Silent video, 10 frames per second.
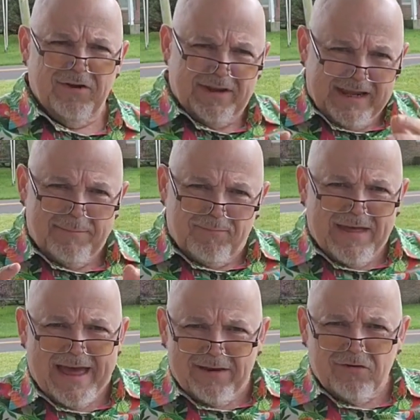to
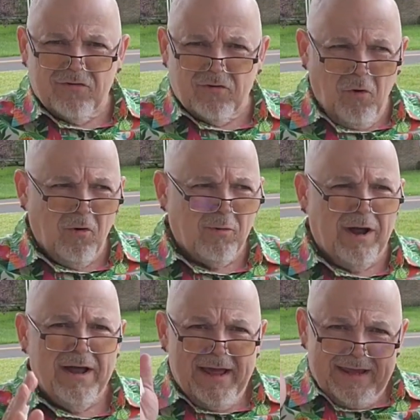keep that
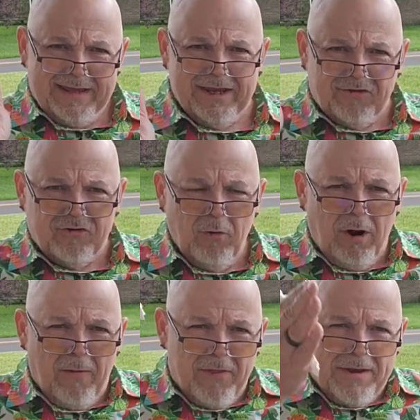Torah gets
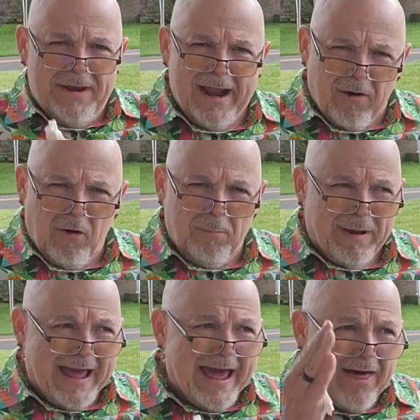you on the narrow
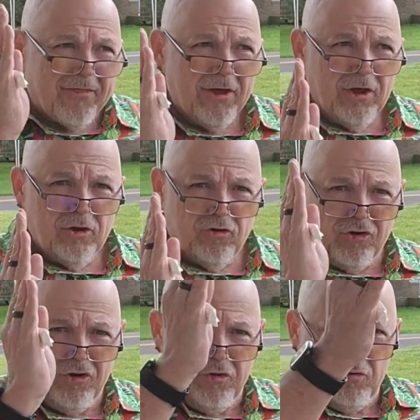path
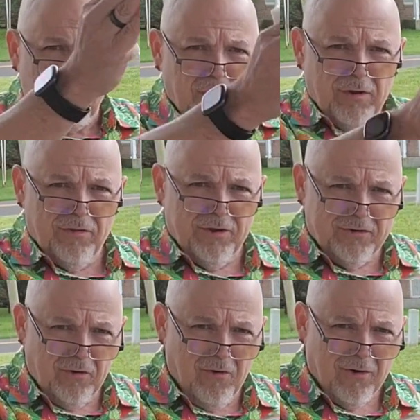to
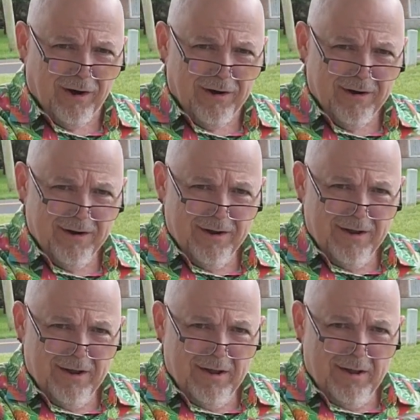the door.
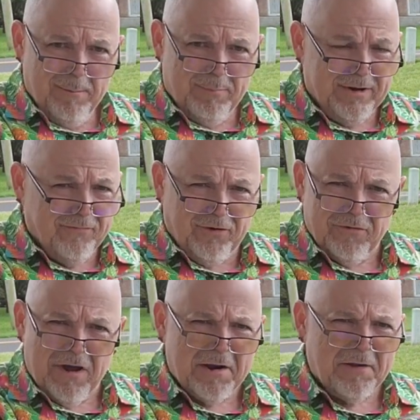But if
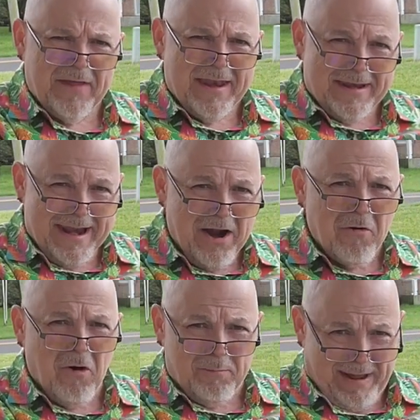you're not on that
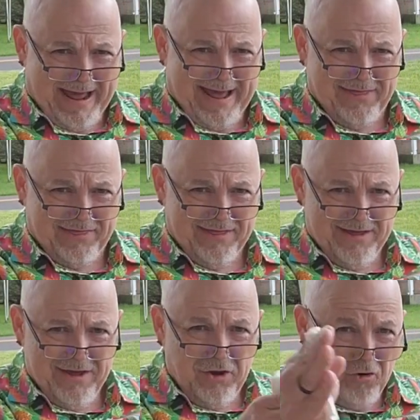narrow path,
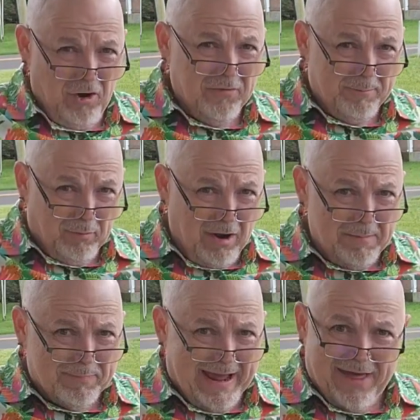you're on the
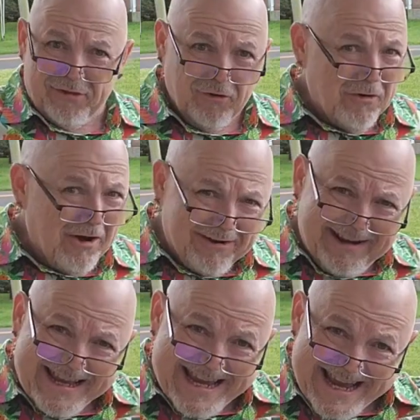broad path, you're not
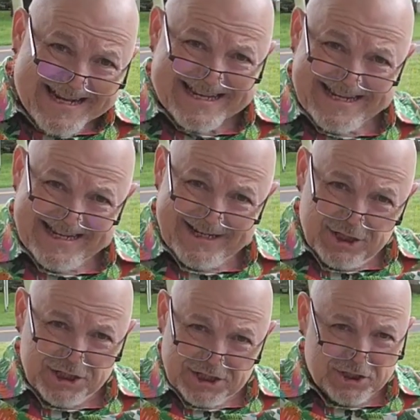going to get
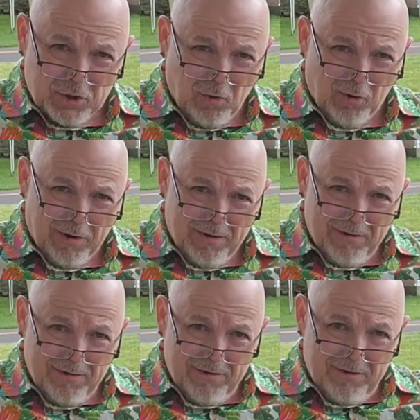to the door.
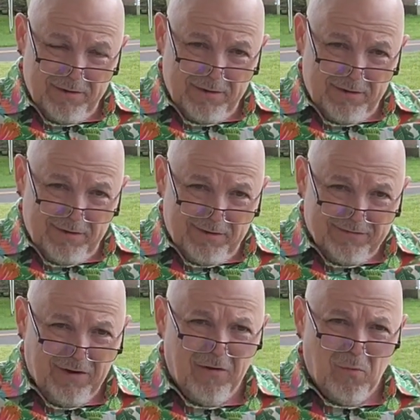
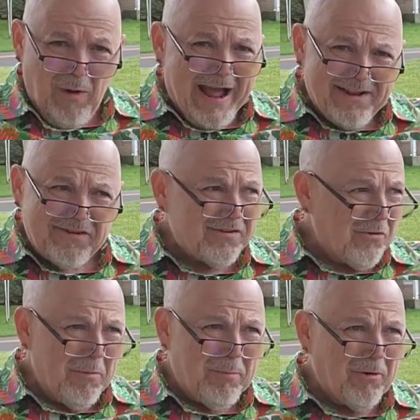So, why is
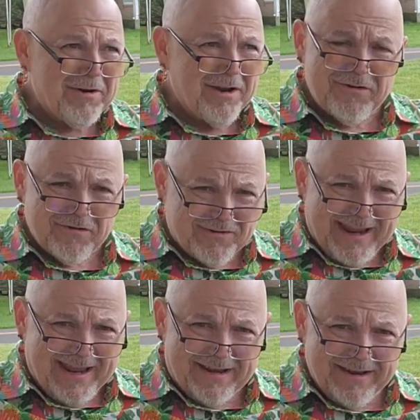this so important to
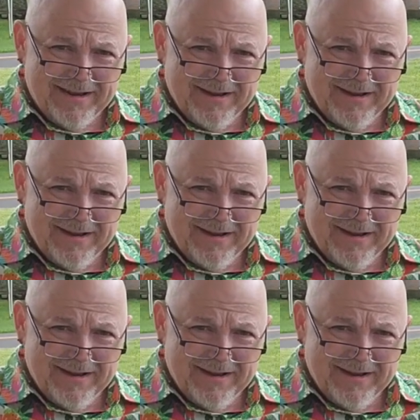understand?